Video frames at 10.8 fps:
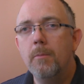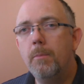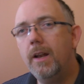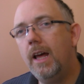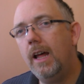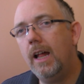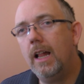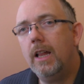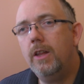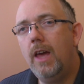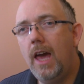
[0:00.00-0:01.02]
But
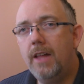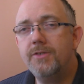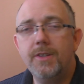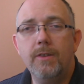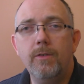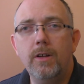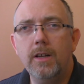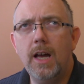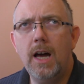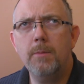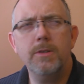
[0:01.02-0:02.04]
you had several
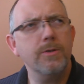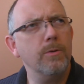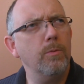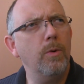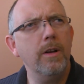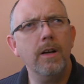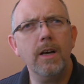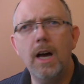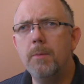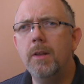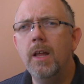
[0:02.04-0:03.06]
uncommons or one
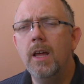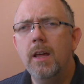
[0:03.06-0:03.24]
uncommon.